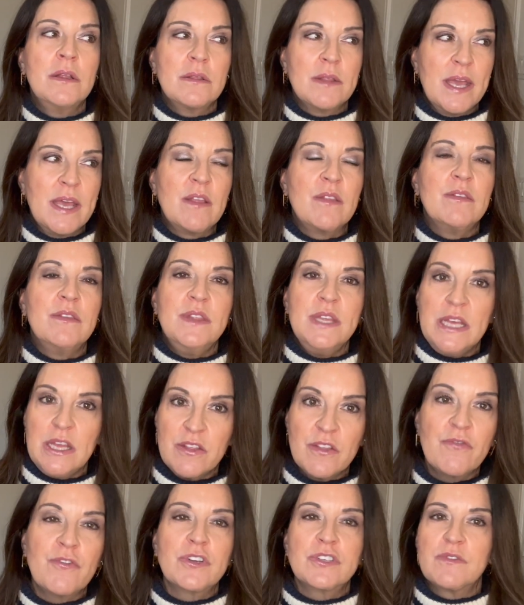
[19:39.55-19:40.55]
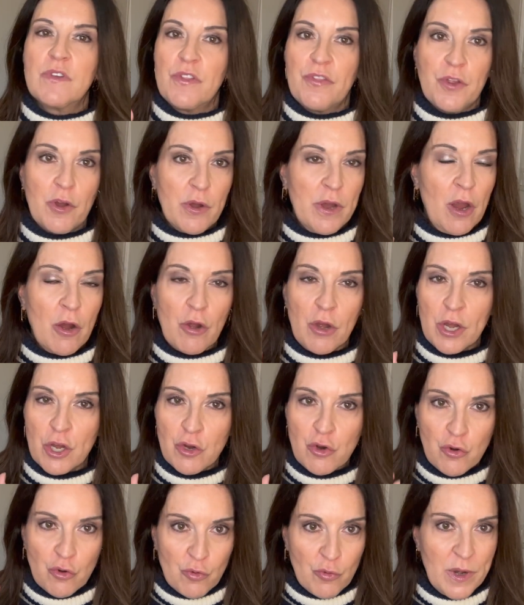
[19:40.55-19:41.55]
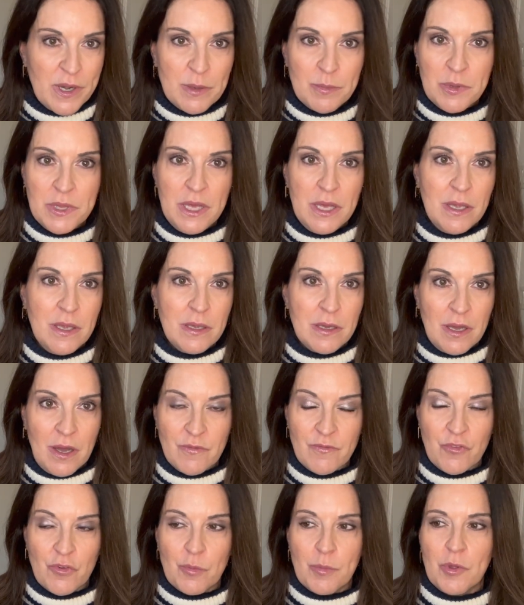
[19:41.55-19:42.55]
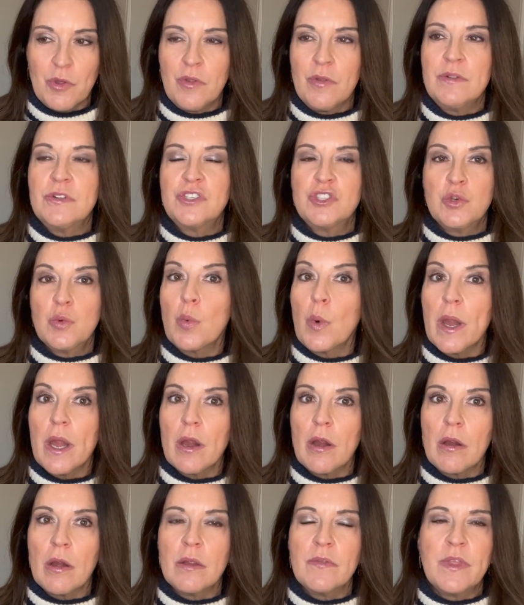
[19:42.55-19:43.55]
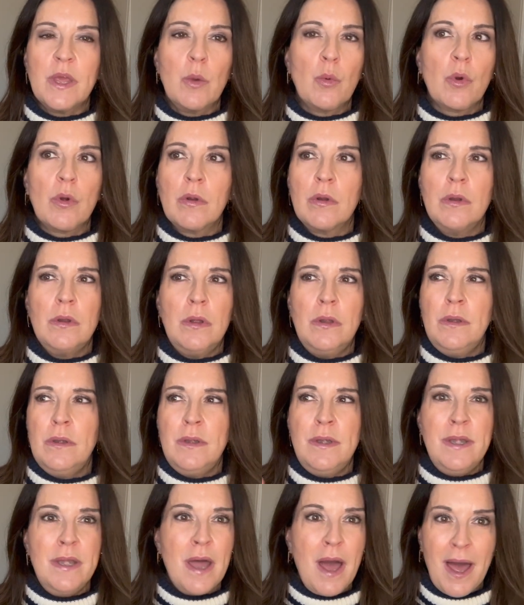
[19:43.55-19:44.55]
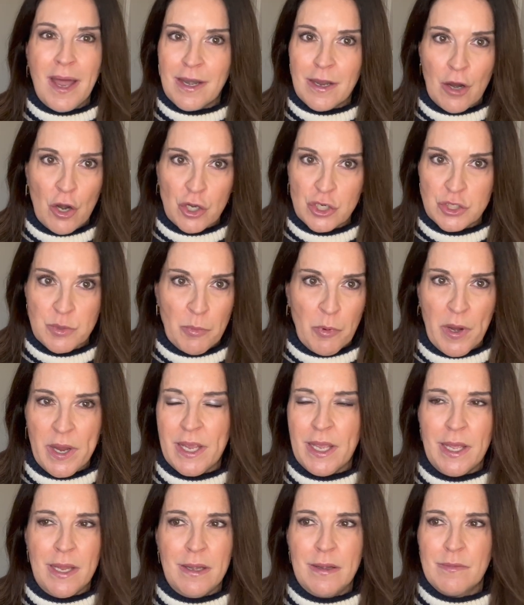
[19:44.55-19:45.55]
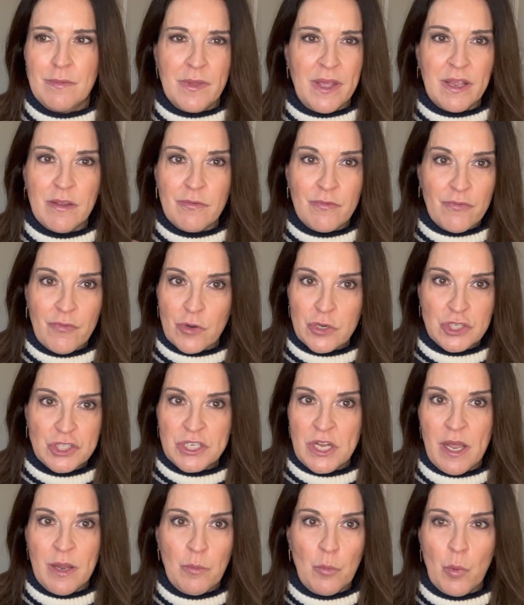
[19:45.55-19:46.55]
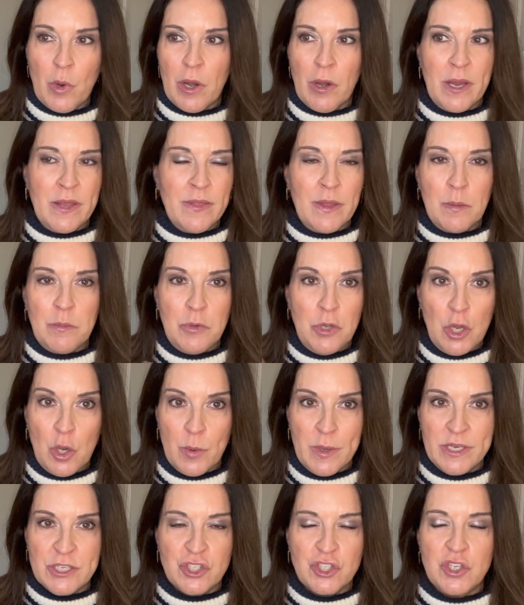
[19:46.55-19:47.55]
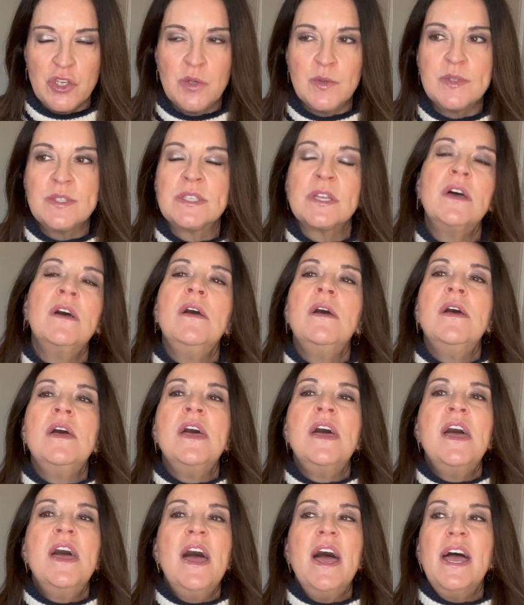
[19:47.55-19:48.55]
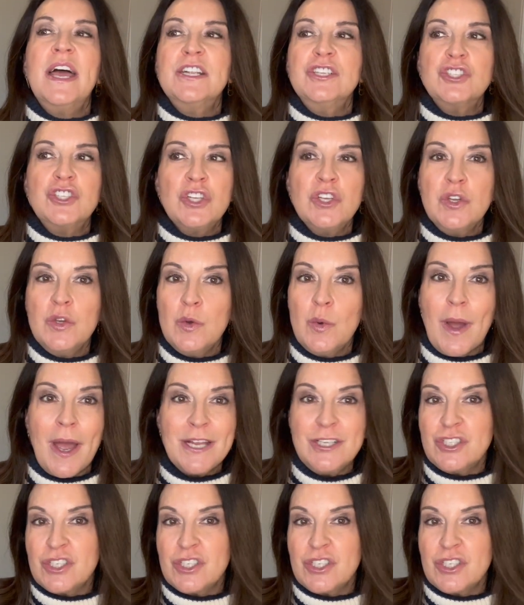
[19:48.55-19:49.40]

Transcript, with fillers: like first of all, they are incredibly comfortable to wear. They were not hard to break in, like first time wearing them, no issues. And two, I